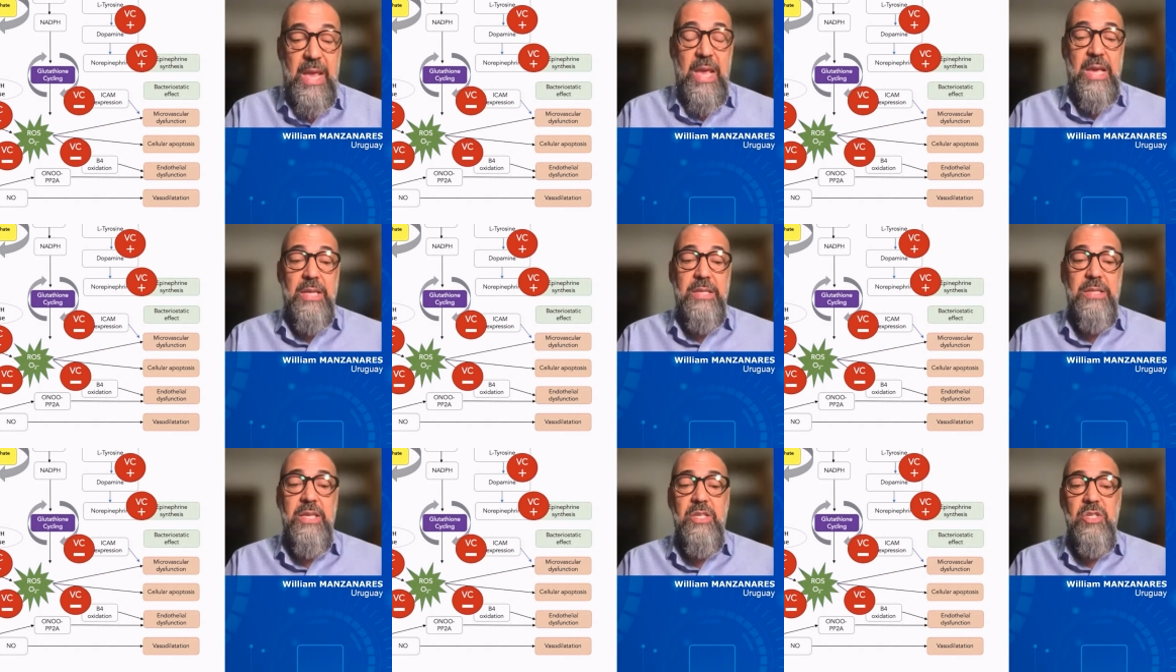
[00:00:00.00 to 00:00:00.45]

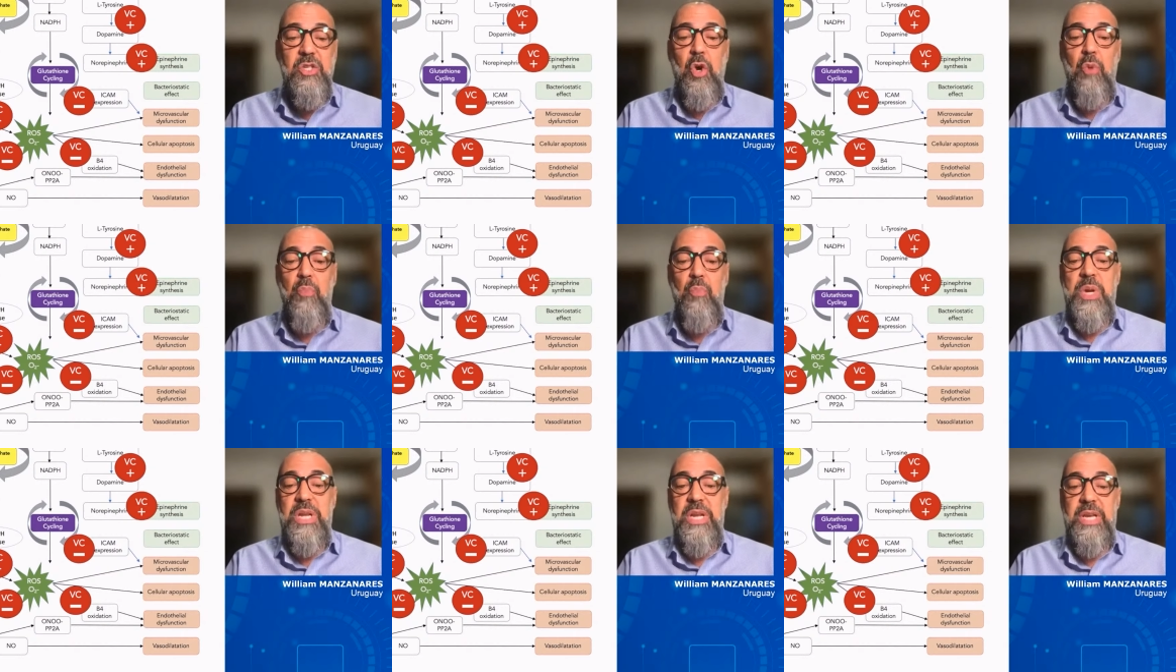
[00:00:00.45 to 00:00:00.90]
This
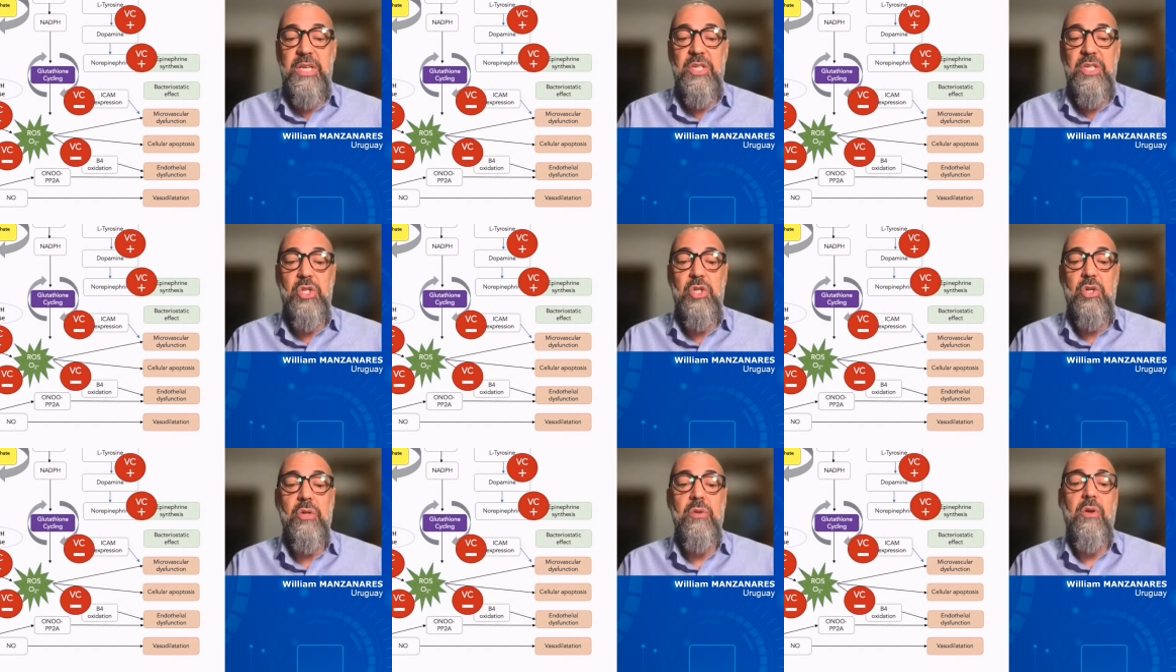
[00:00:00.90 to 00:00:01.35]

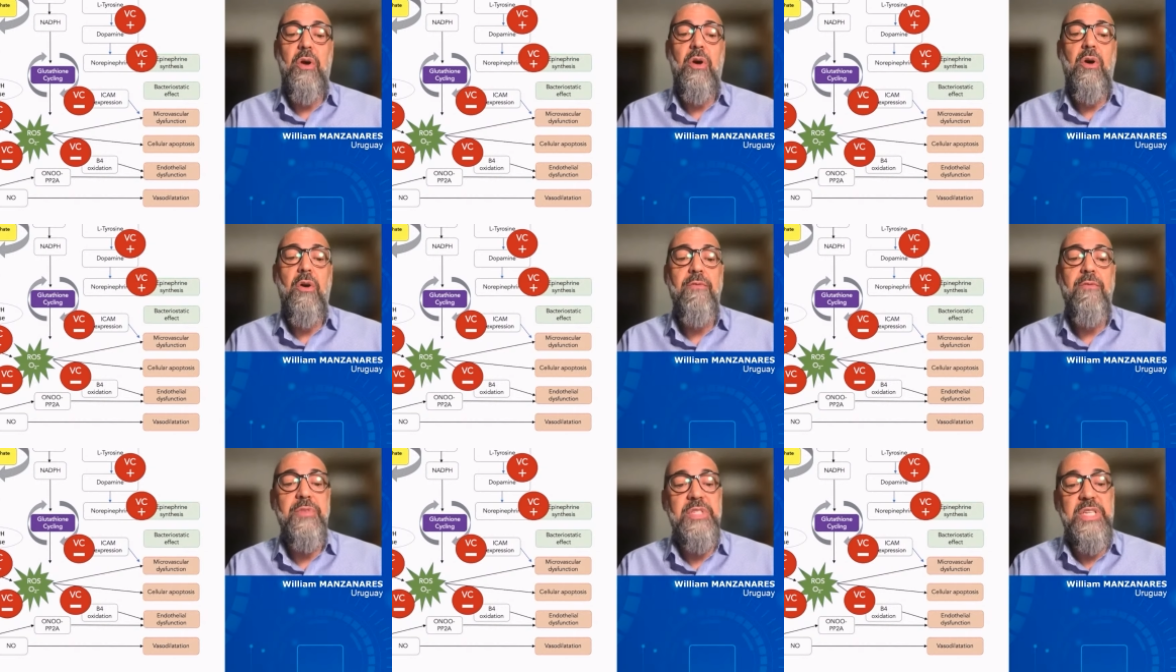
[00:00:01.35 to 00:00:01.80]
combination
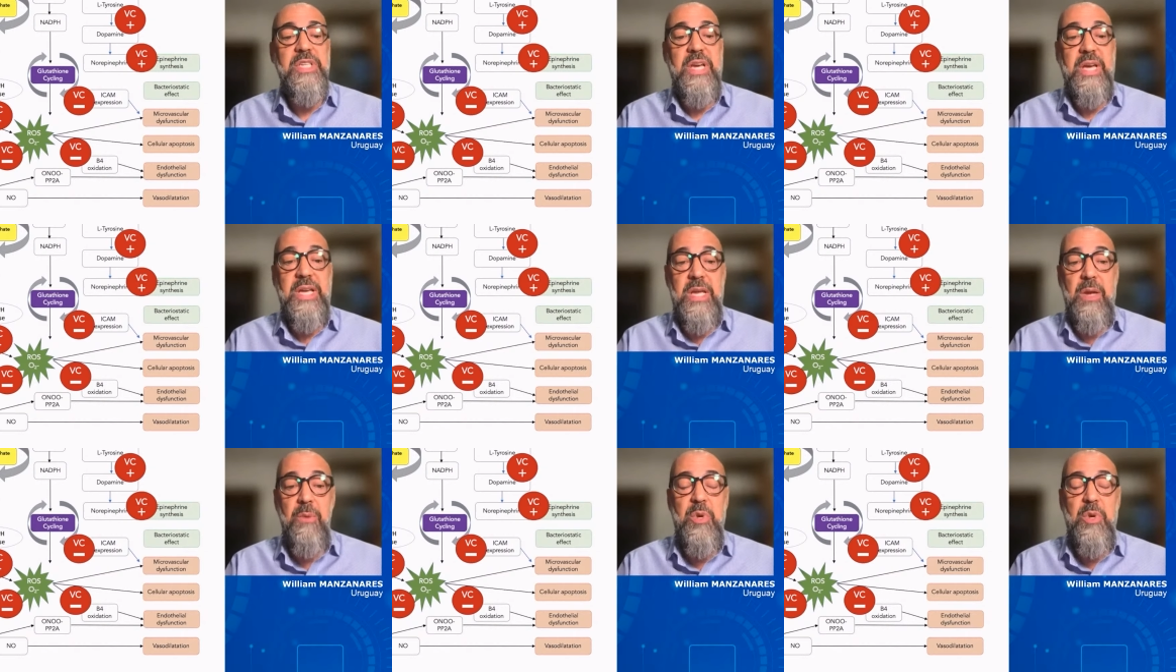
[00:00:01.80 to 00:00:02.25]
of
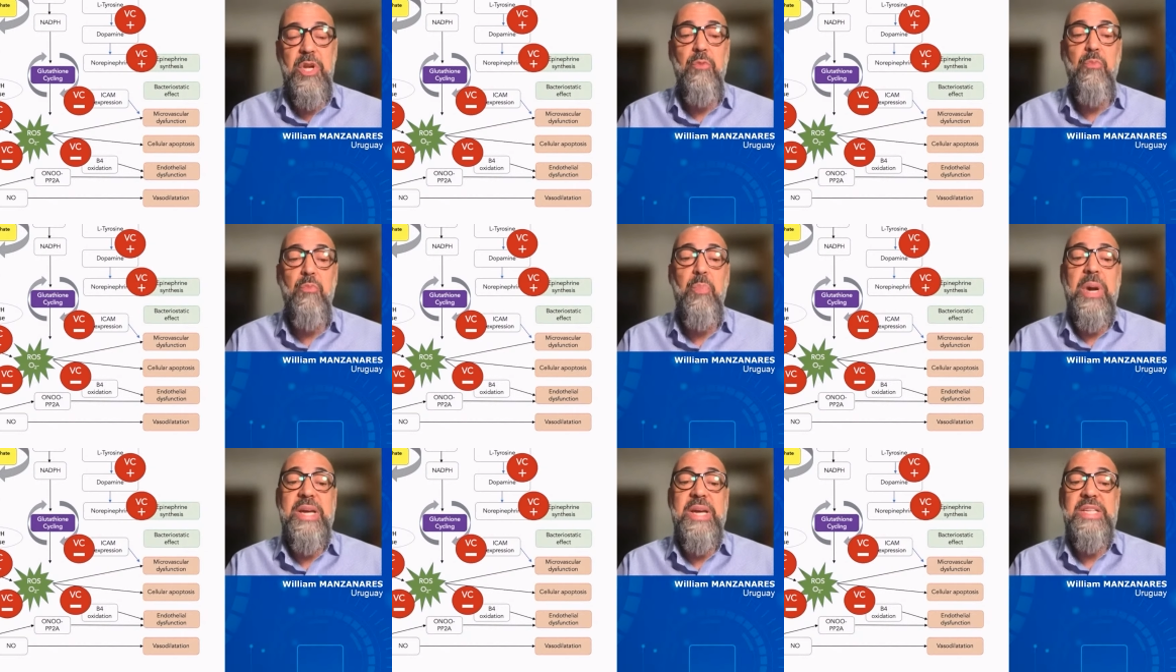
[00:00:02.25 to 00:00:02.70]

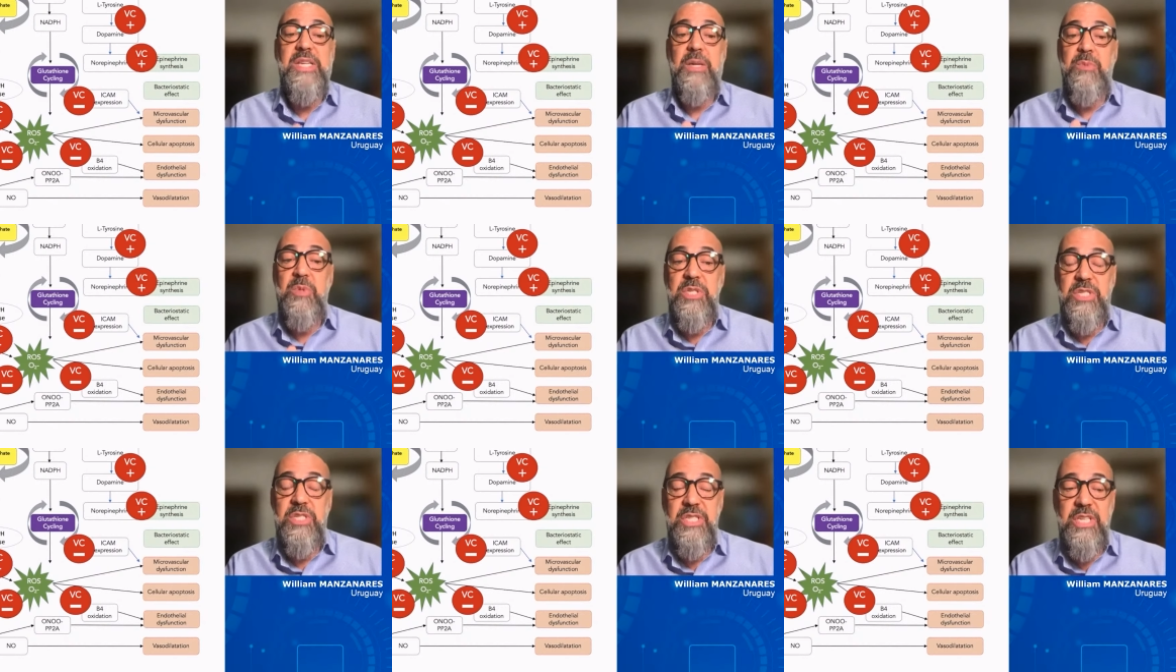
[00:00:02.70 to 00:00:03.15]
thiamine,
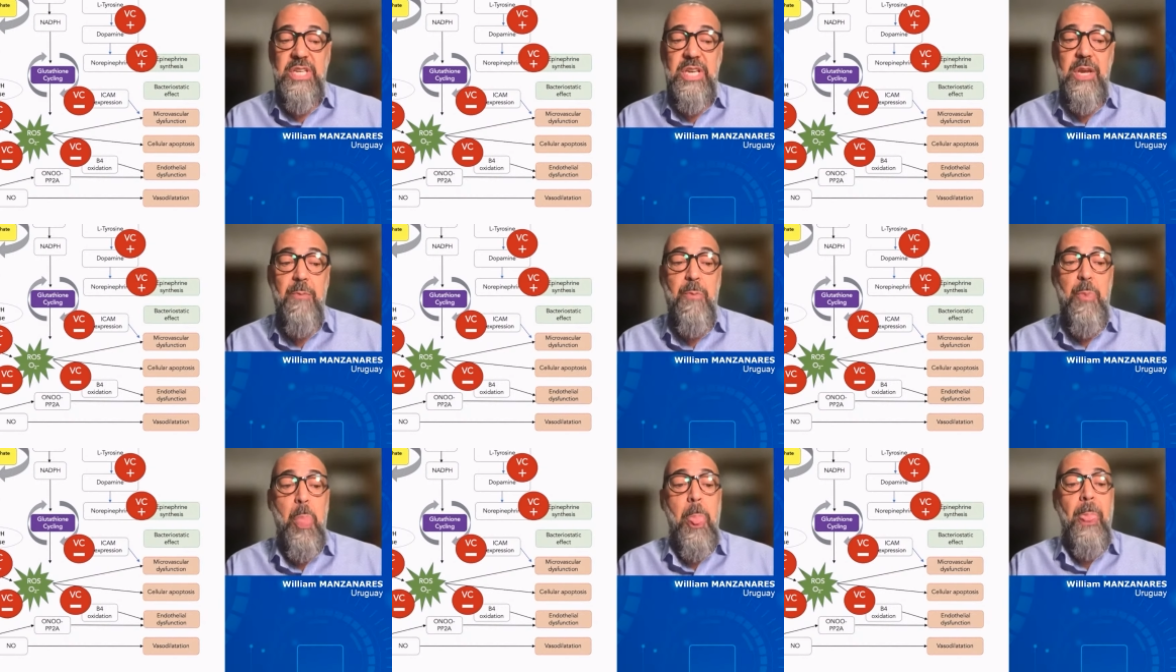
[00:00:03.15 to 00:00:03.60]
vitamin
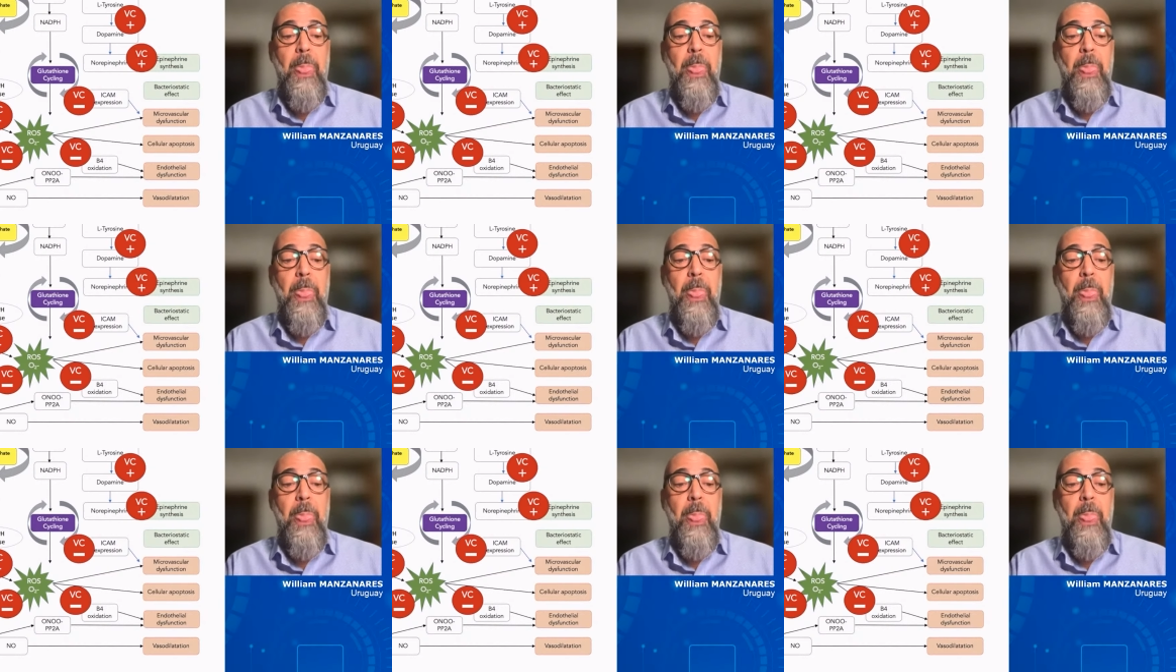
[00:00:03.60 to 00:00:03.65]
C,